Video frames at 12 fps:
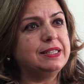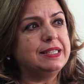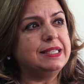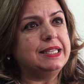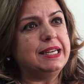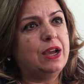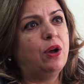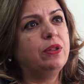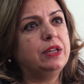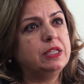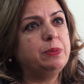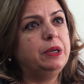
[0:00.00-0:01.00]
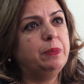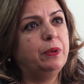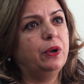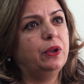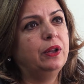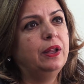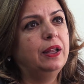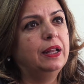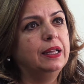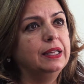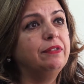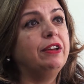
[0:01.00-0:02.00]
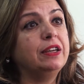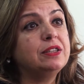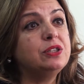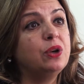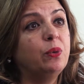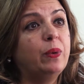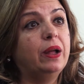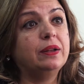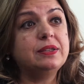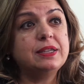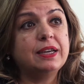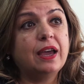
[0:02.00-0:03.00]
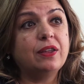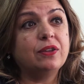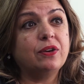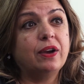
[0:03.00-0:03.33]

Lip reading: to see all these people living so well together.